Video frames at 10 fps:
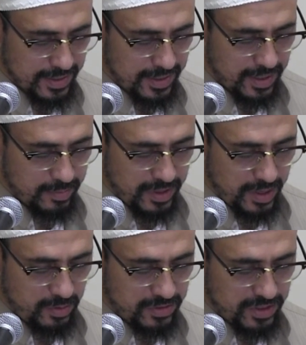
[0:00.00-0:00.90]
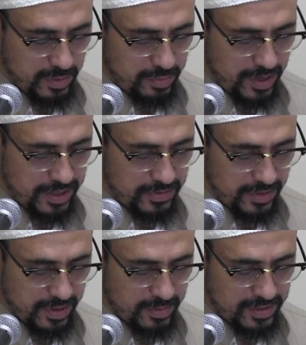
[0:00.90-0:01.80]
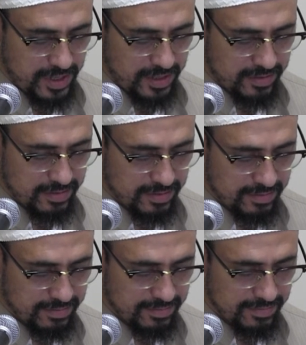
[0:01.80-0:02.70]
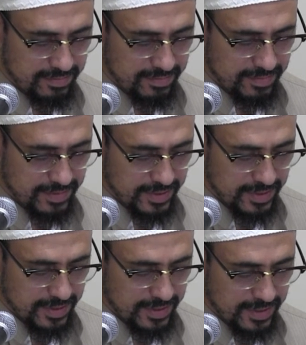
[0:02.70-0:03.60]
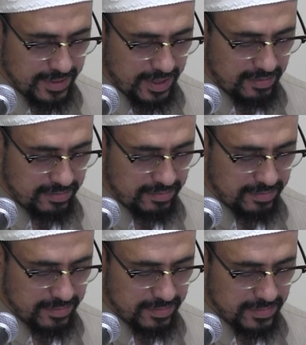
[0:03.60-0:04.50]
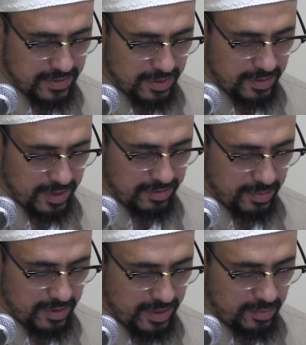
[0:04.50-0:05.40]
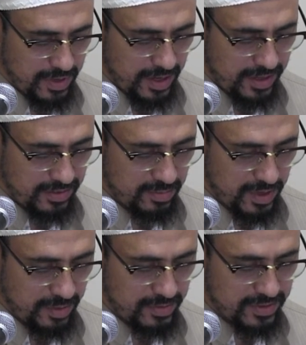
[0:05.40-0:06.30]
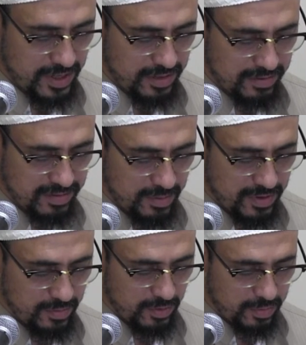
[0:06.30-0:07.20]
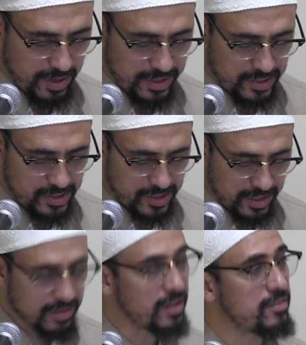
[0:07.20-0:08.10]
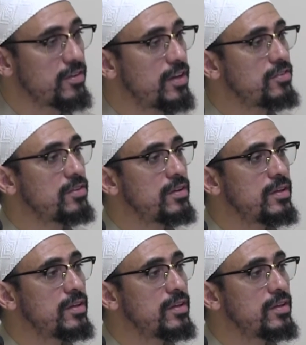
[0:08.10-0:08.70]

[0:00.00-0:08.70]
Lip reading: Naam. And they would still be punished for their mistakes. Naam. So some of the companions made mistakes. Some of them were punished and such.